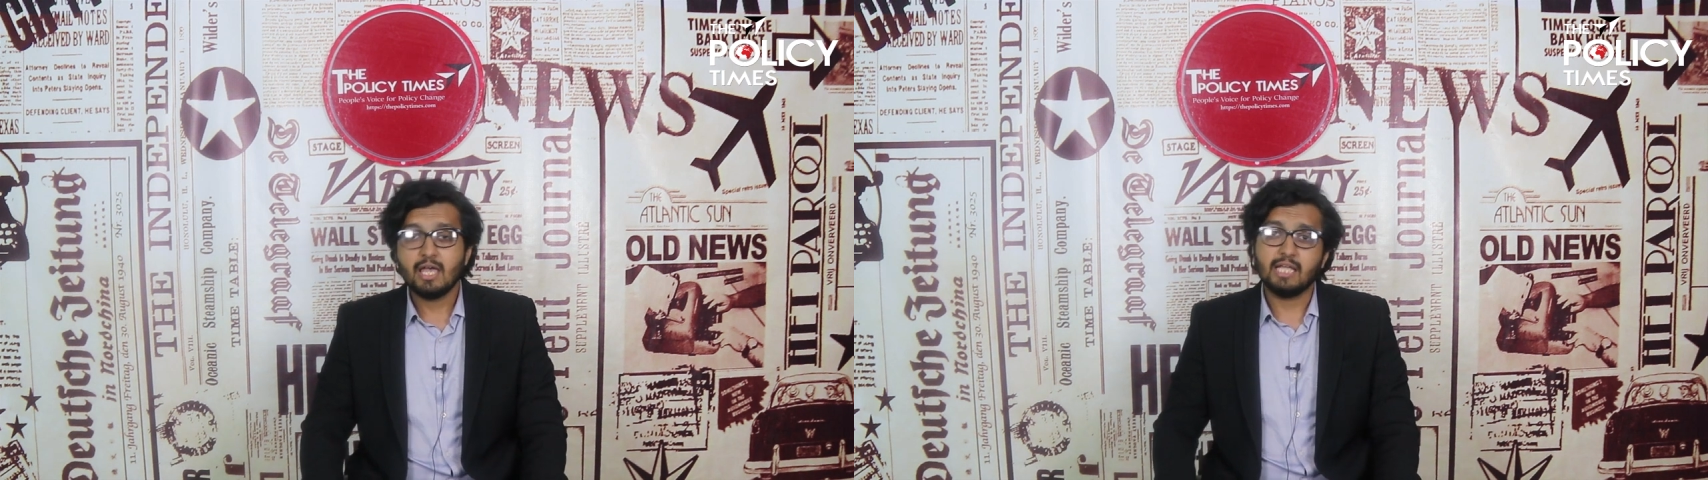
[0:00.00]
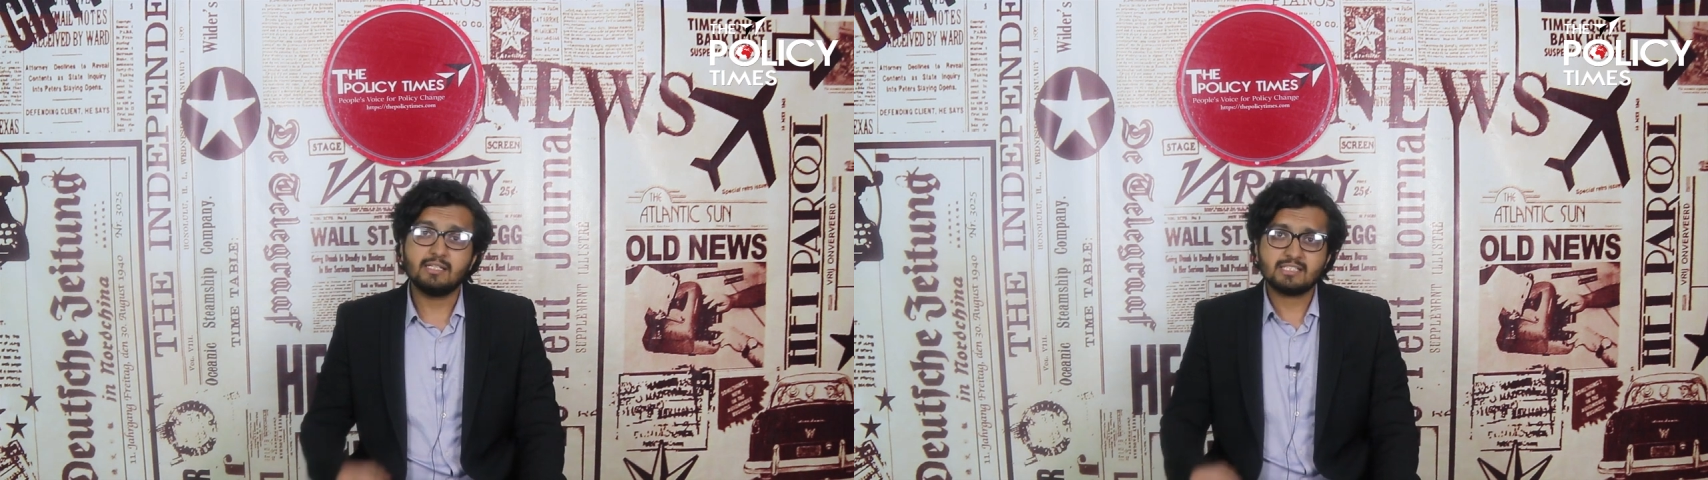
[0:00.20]

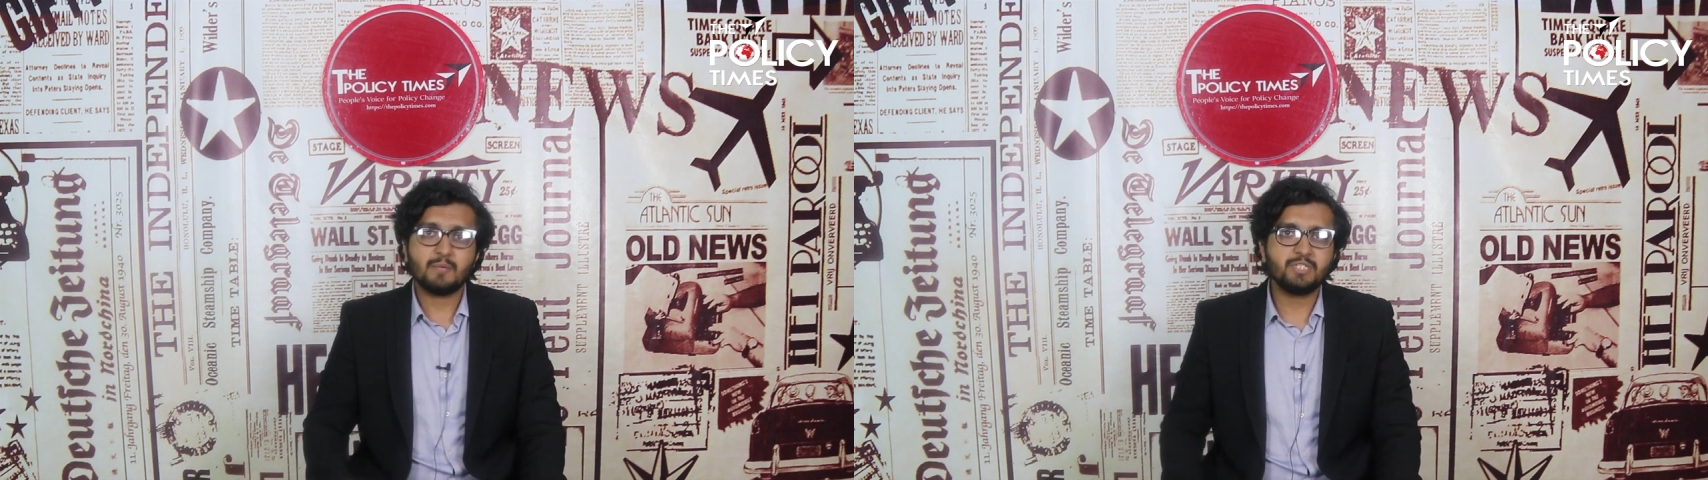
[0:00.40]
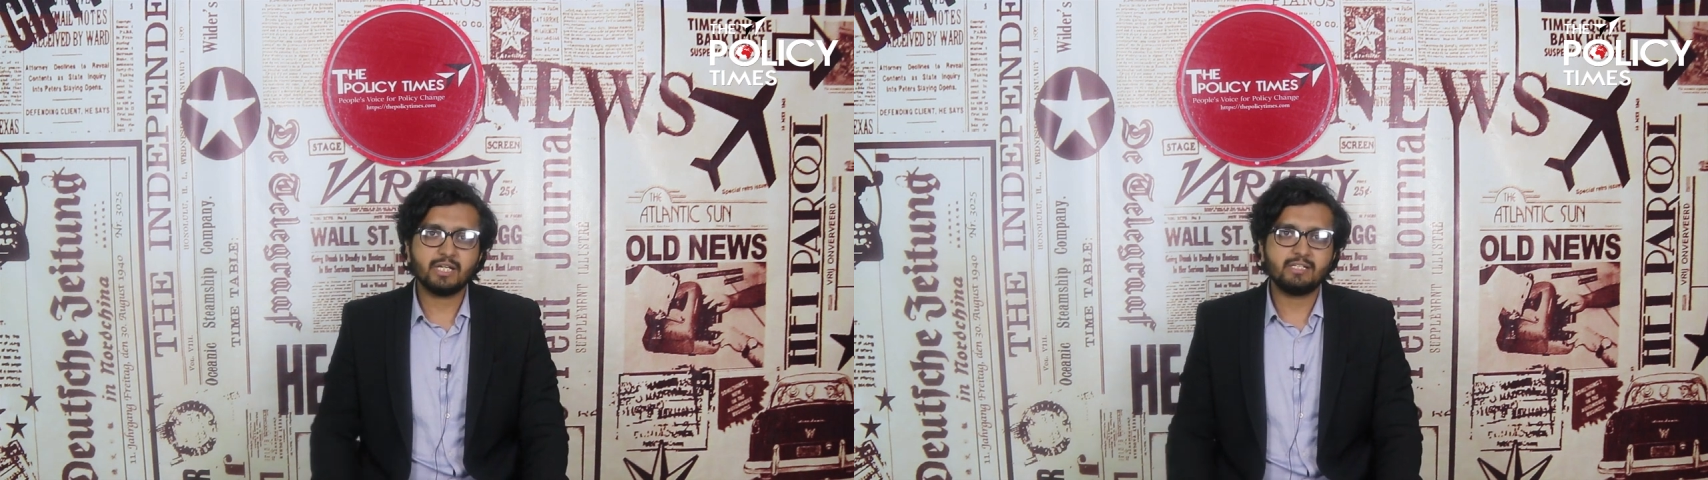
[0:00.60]
And the
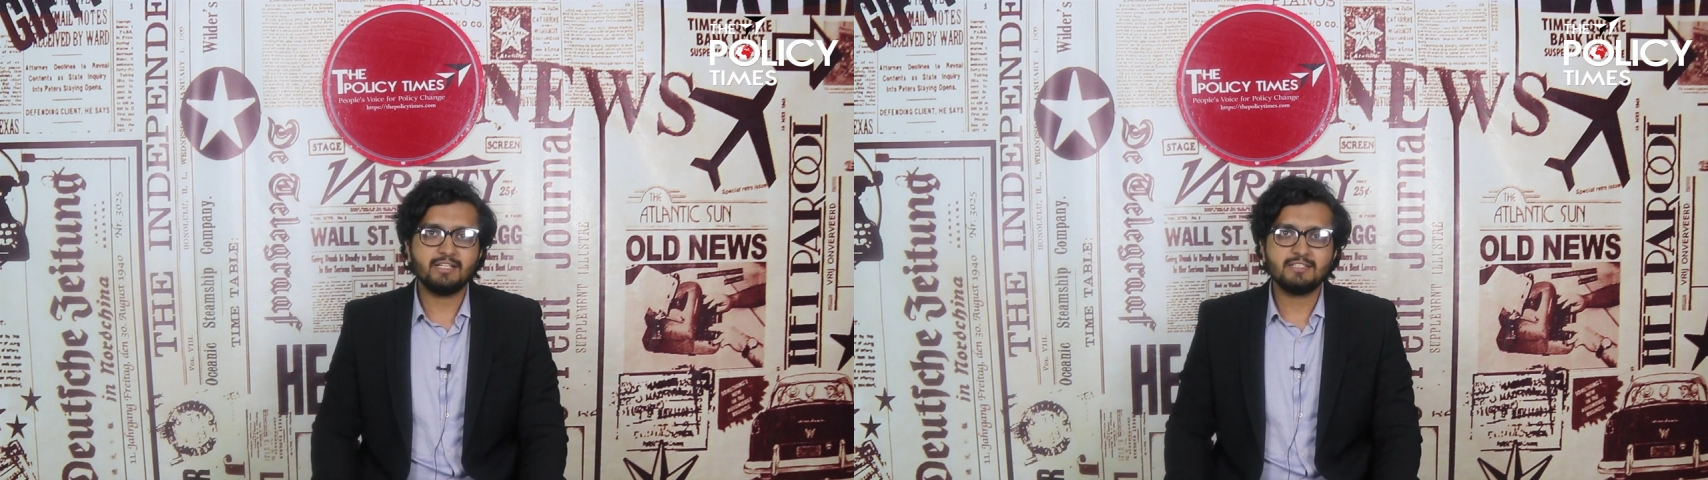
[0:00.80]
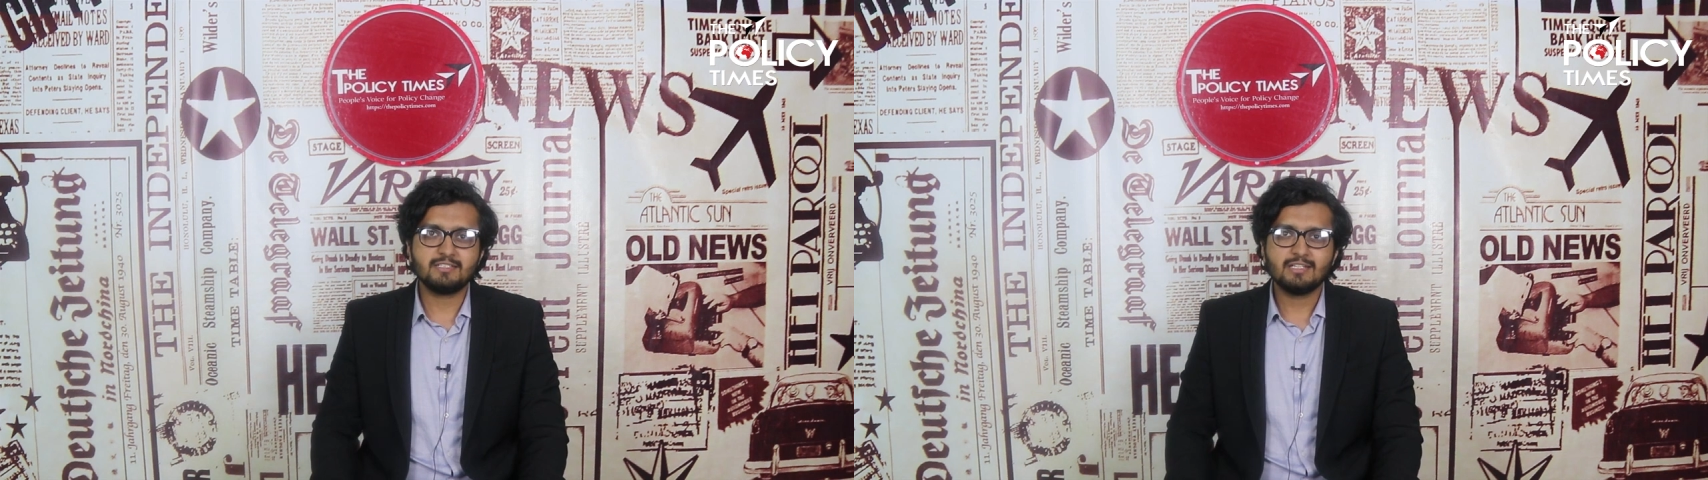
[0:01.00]
subject
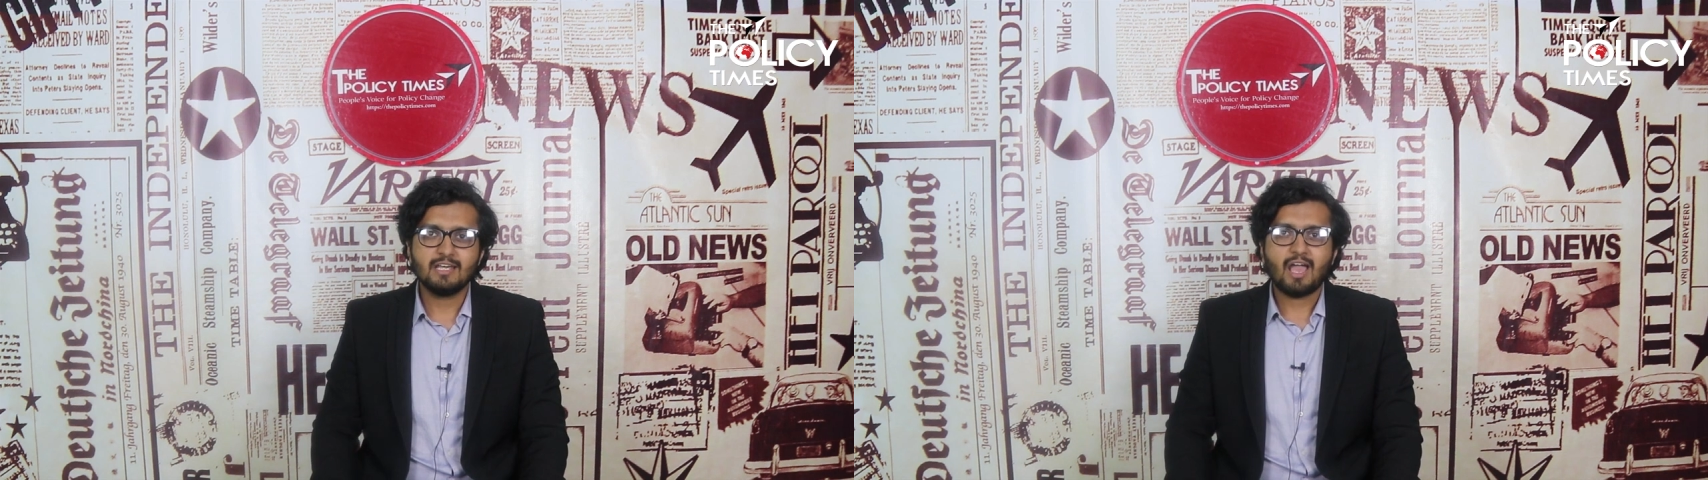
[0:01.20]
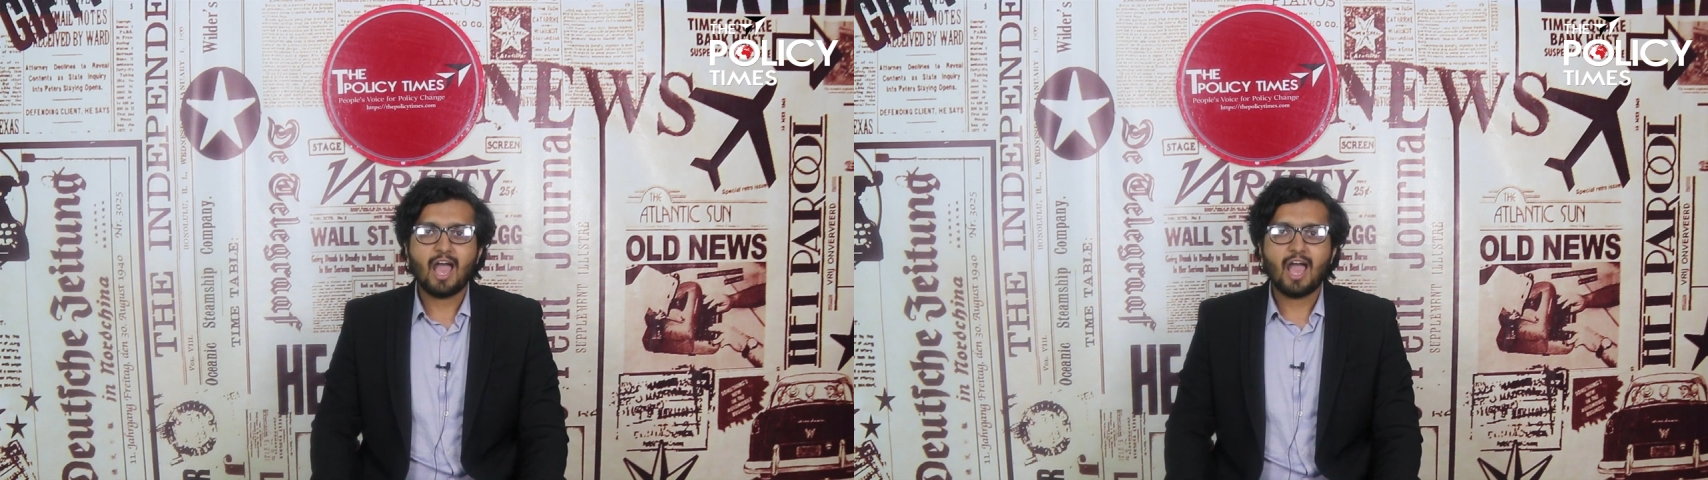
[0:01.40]
is